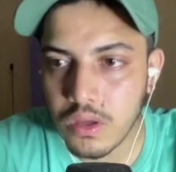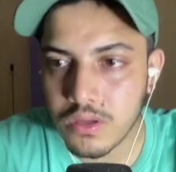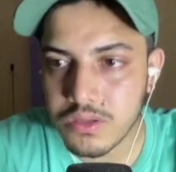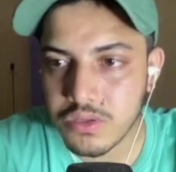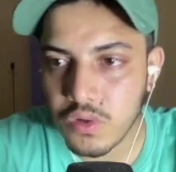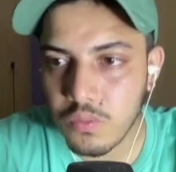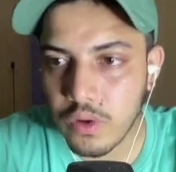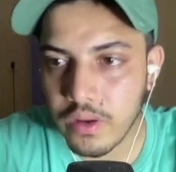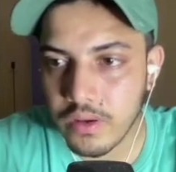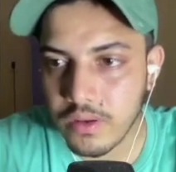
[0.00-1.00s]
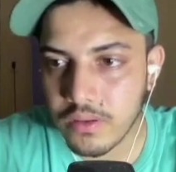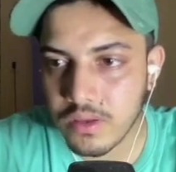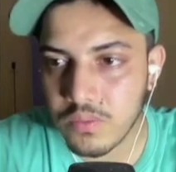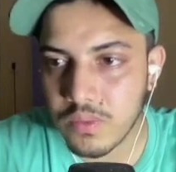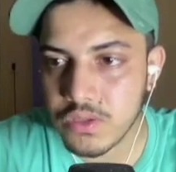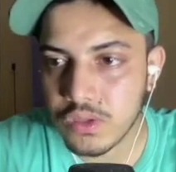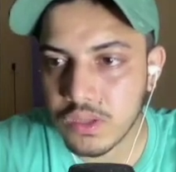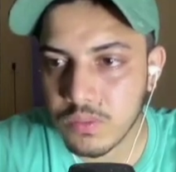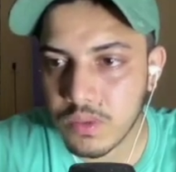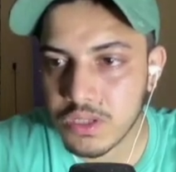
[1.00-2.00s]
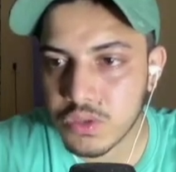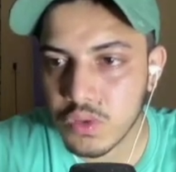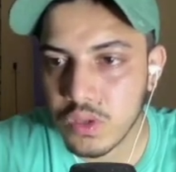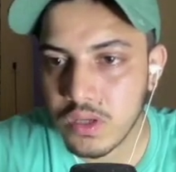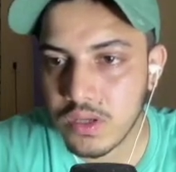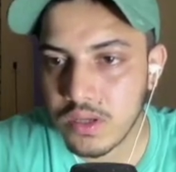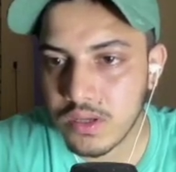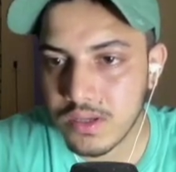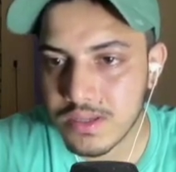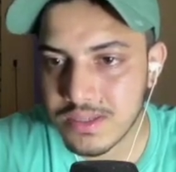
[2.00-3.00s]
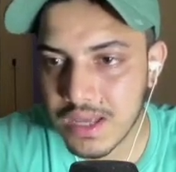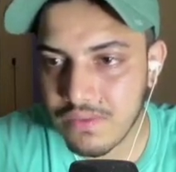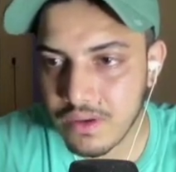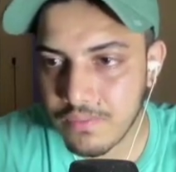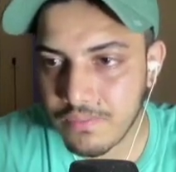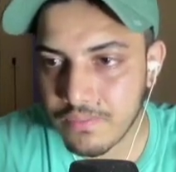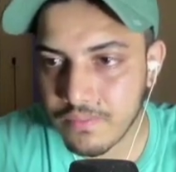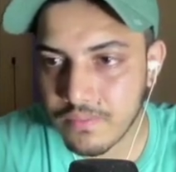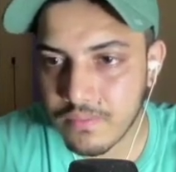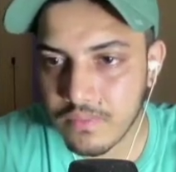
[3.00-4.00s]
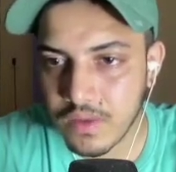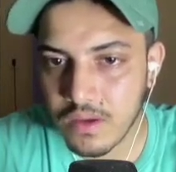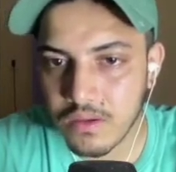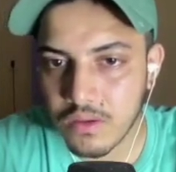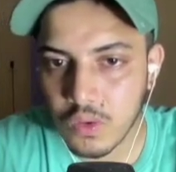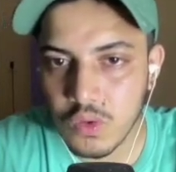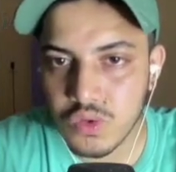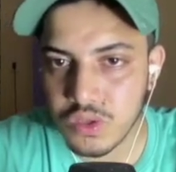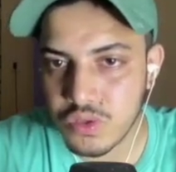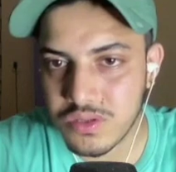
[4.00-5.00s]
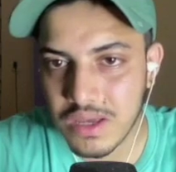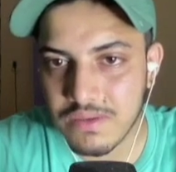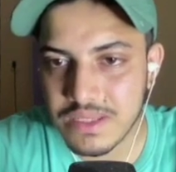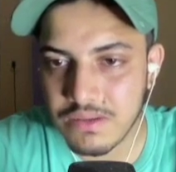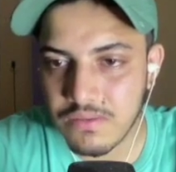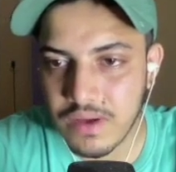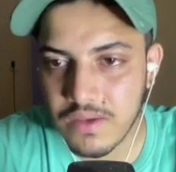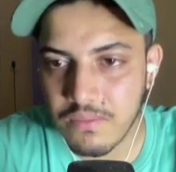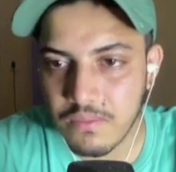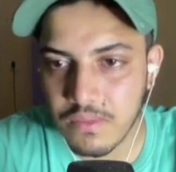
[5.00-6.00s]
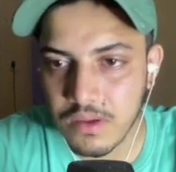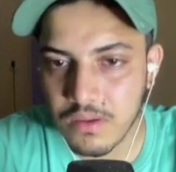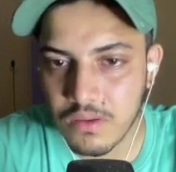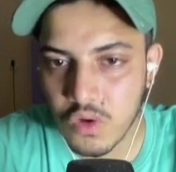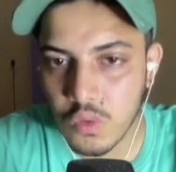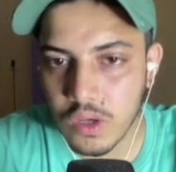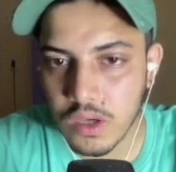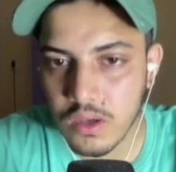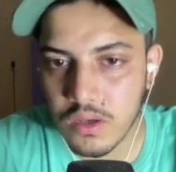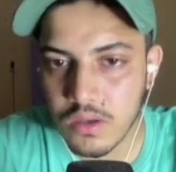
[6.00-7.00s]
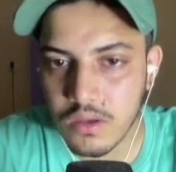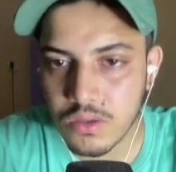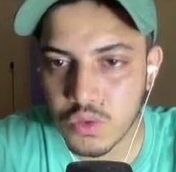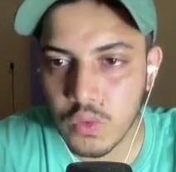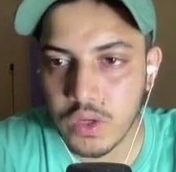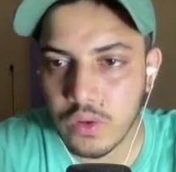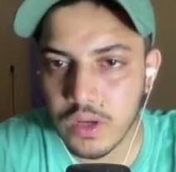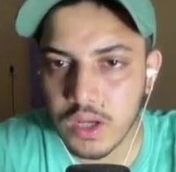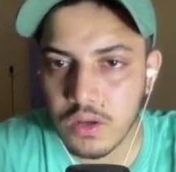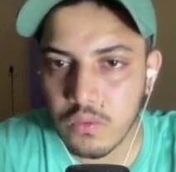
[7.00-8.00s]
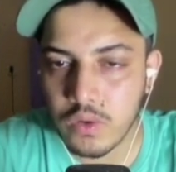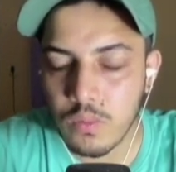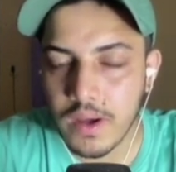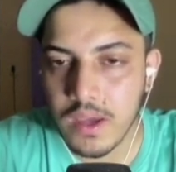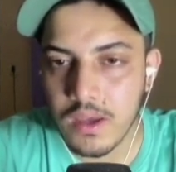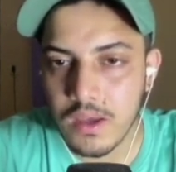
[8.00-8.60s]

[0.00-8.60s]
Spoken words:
0.000007. yeah, close to this zone, 775. yeah, over here. So when to buy,